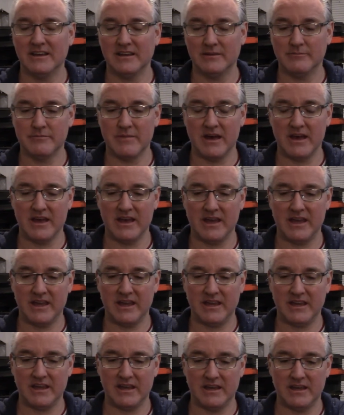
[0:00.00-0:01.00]

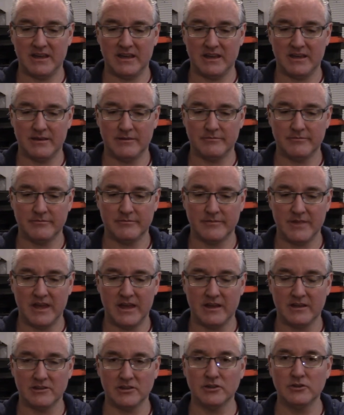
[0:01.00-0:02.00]
my um,
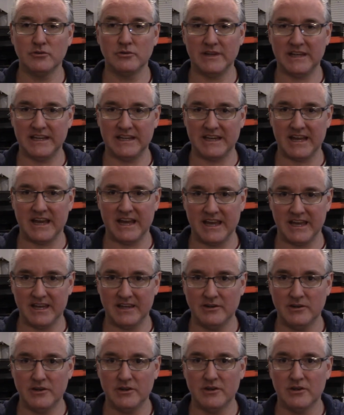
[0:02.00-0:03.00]
uh, Luli and I